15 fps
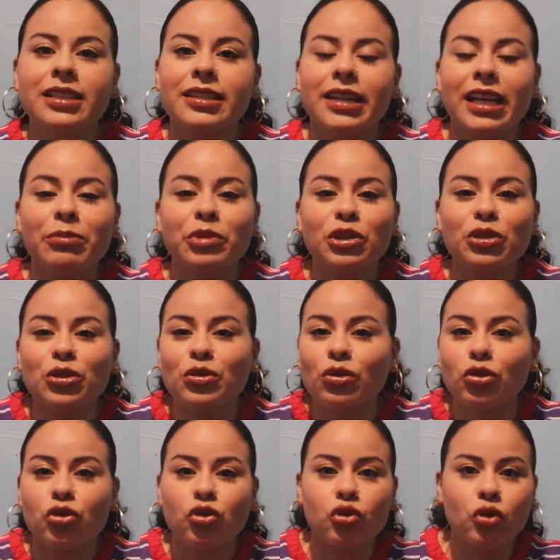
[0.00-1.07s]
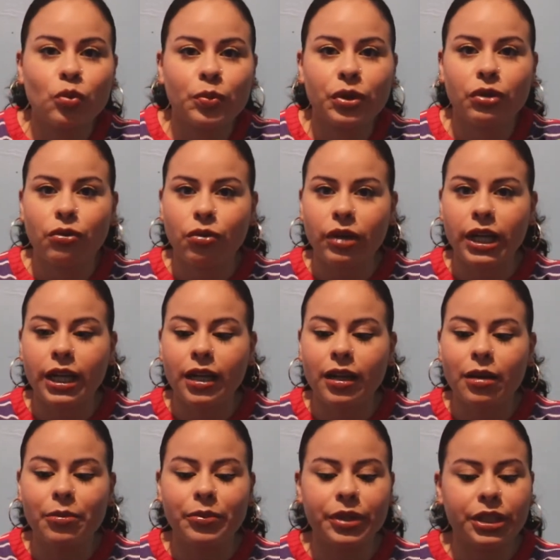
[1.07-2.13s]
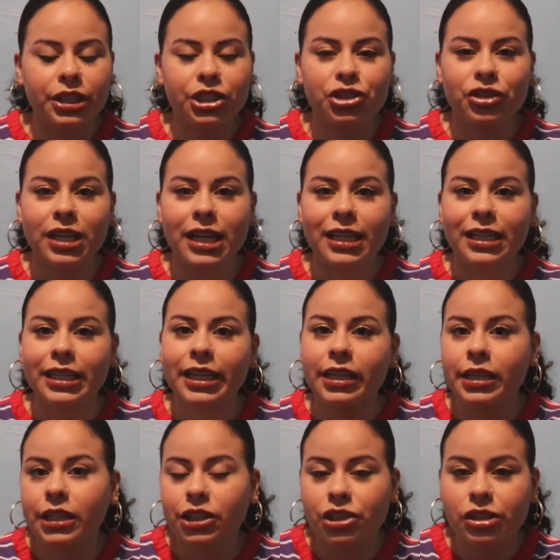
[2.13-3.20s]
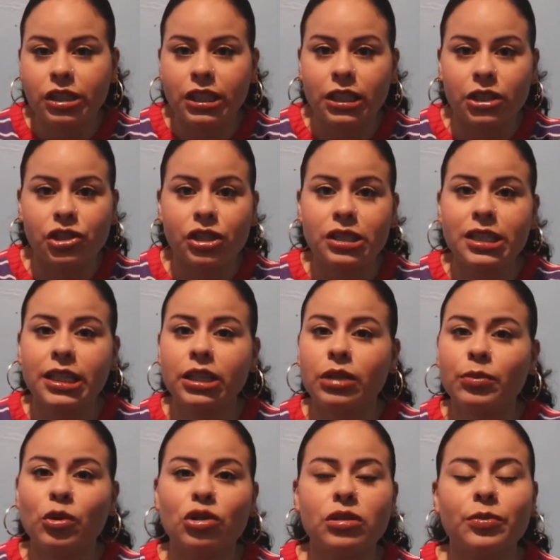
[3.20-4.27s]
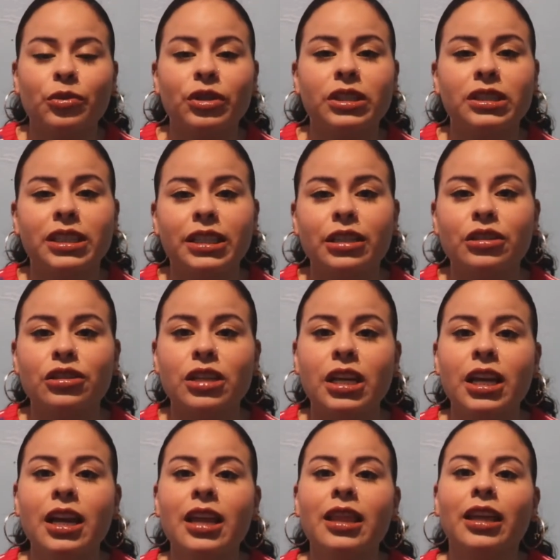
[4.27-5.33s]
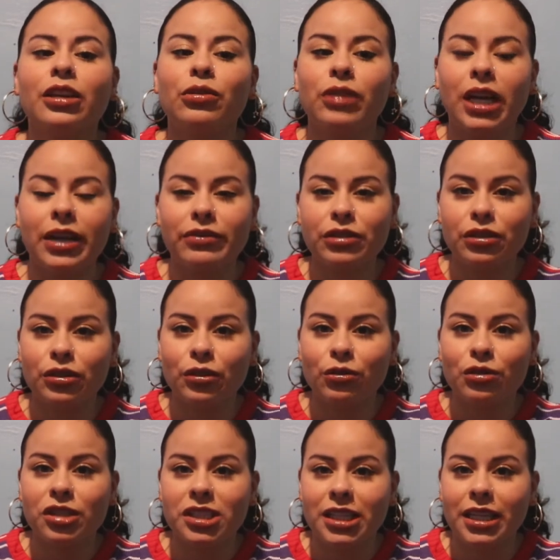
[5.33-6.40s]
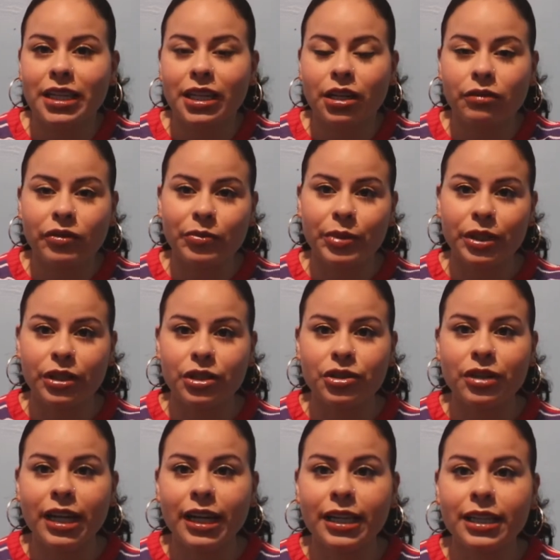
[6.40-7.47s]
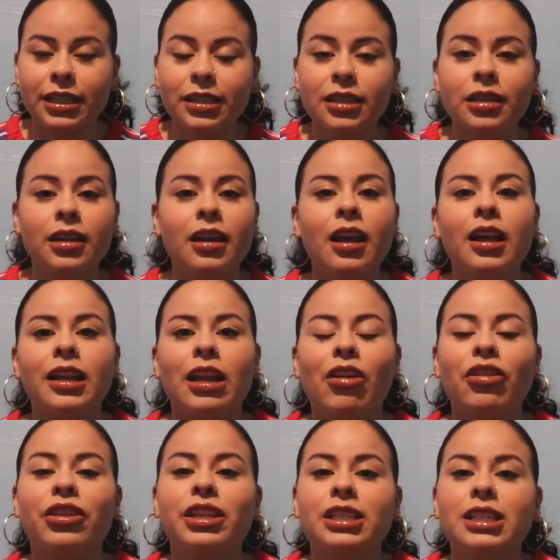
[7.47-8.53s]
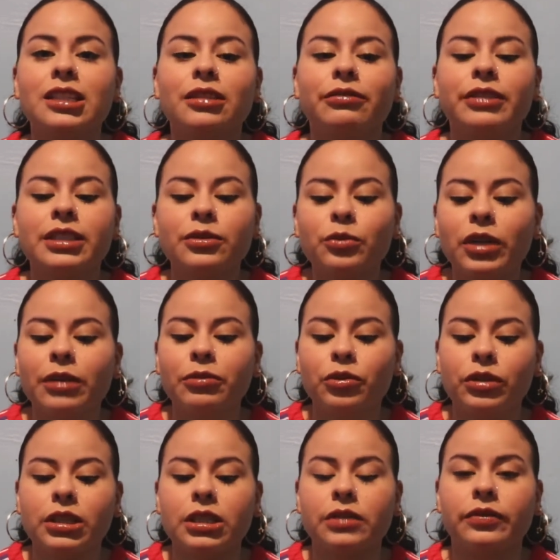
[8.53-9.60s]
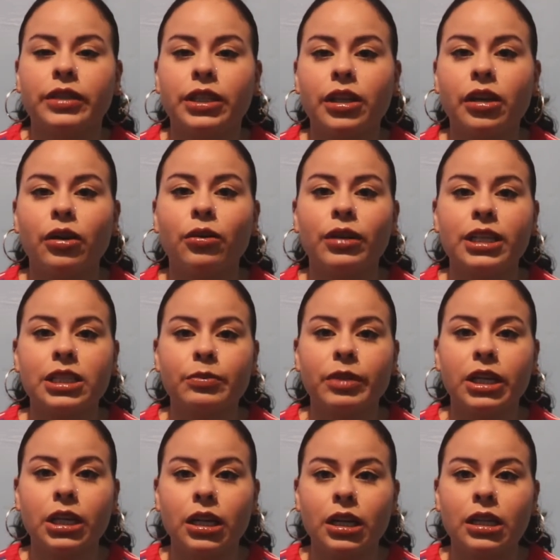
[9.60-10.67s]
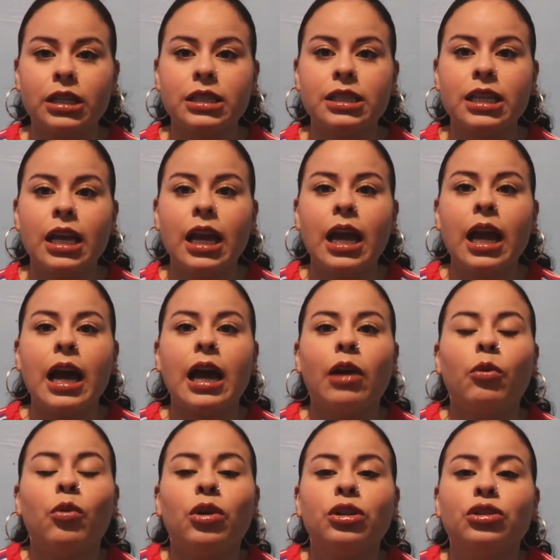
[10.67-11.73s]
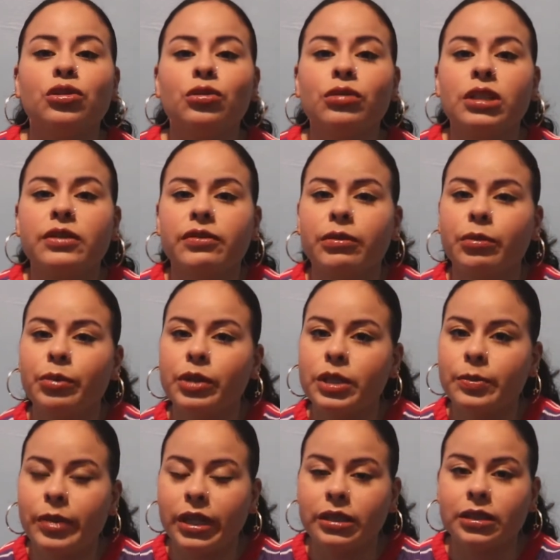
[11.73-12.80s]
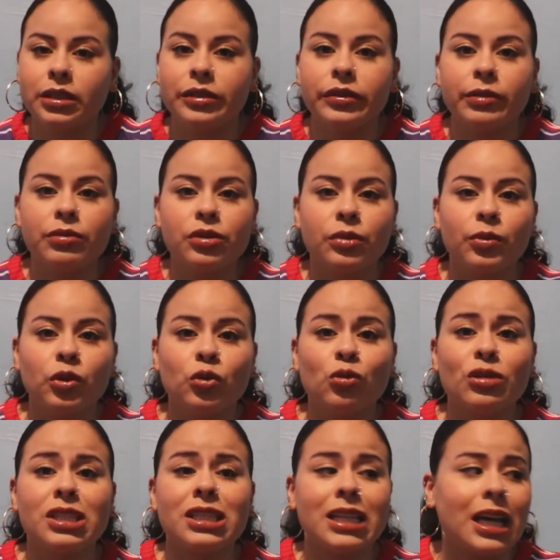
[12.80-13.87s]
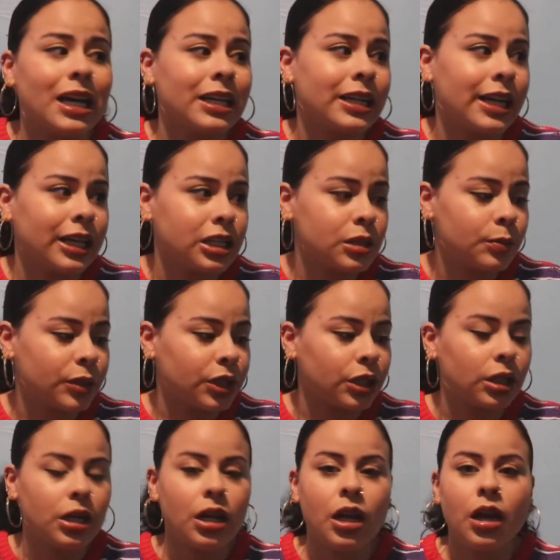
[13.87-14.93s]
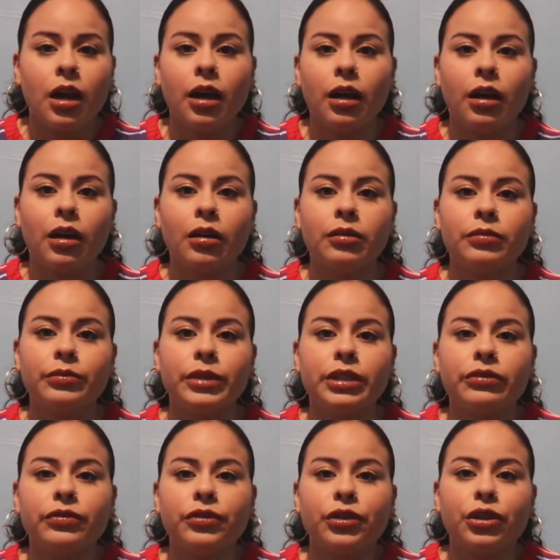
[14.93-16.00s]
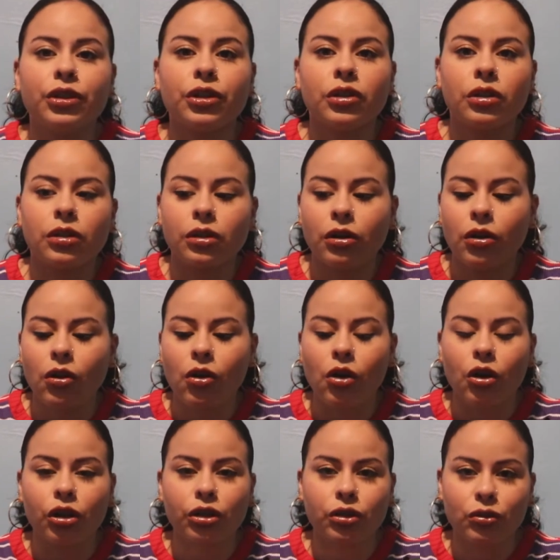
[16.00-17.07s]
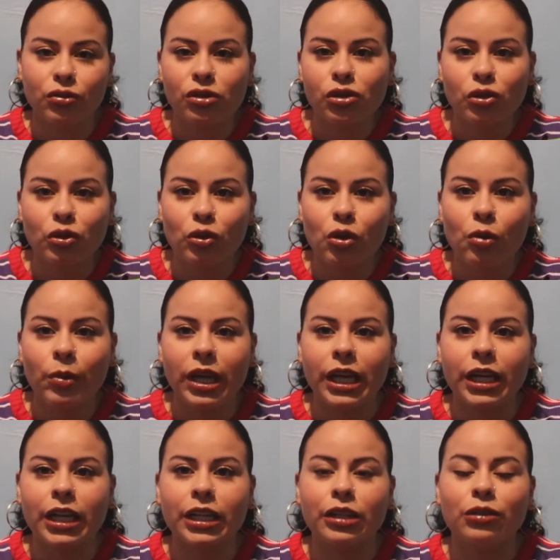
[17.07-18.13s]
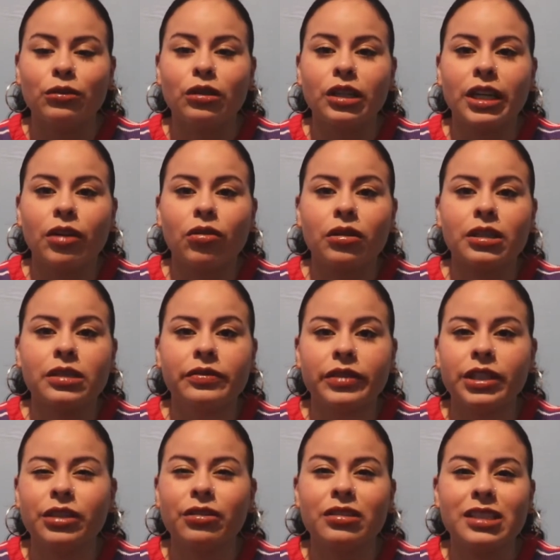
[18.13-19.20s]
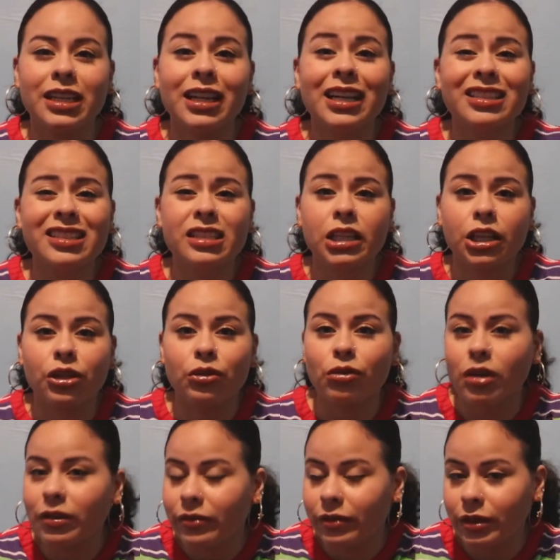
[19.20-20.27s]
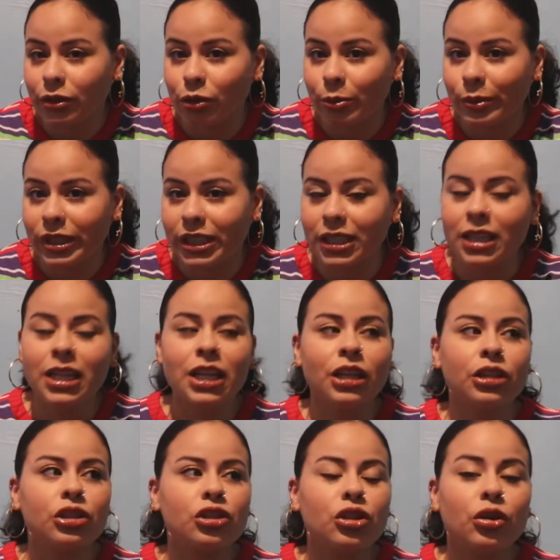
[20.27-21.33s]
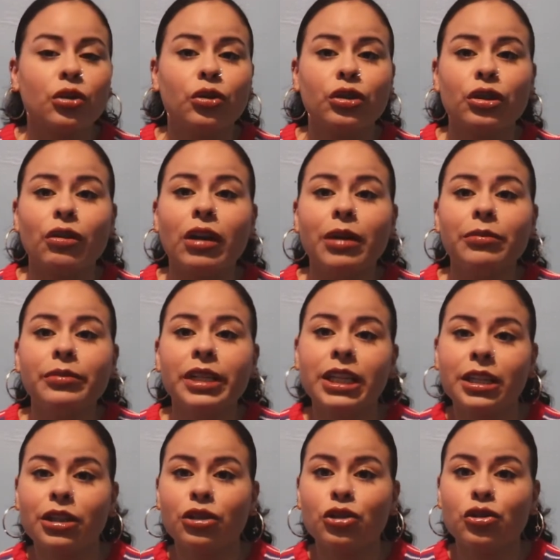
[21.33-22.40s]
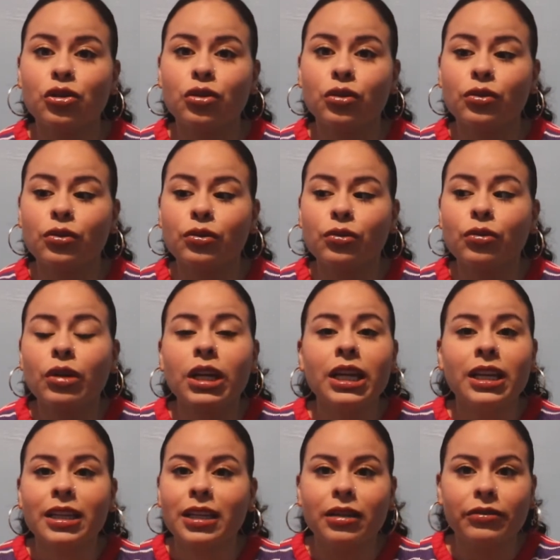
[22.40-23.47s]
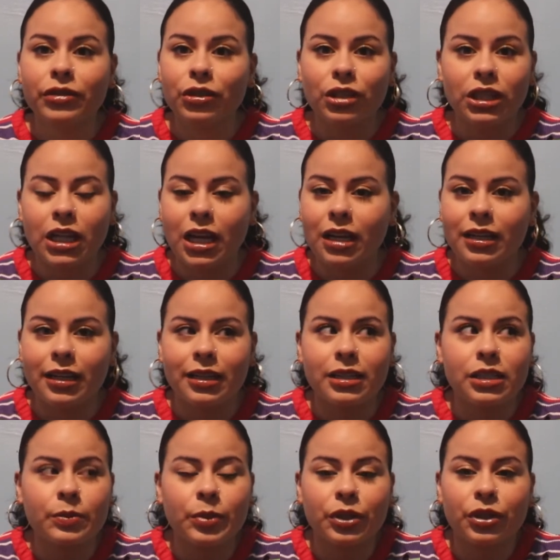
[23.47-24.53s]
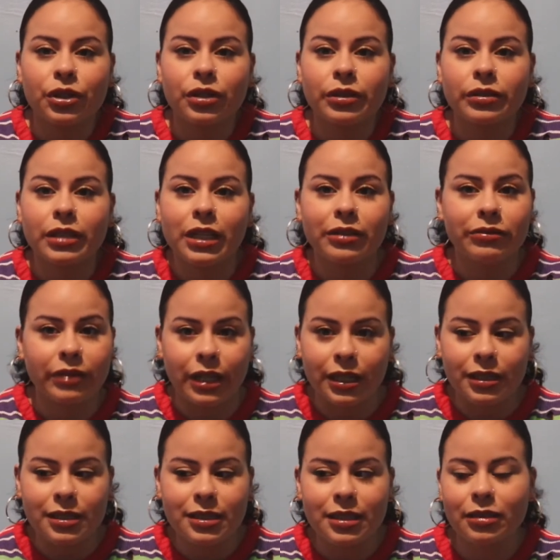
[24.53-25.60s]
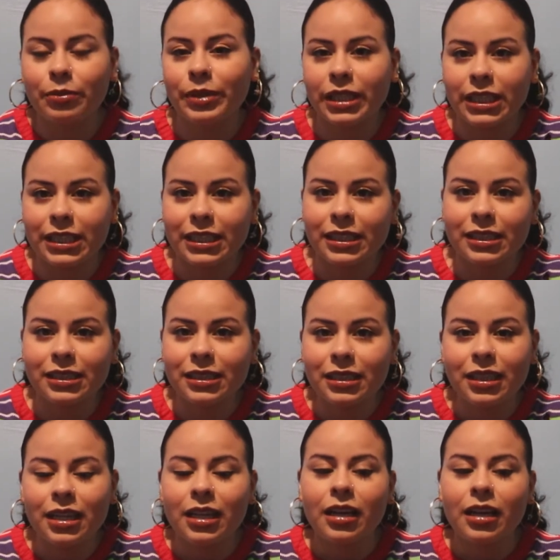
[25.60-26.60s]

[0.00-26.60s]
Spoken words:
Today I'm gonna do a super quick bearded dragon care sheet, just like the most important things that you have to know to take care of a bearded dragon. Now the reason why I'm doing this video is because I want to do this from a perspective of someone who's not an expert. If you're on YouTube and you look at all these videos, they kind of scare you off a little bit. So, you know, I'm here to give you a non-expert advice and opinion.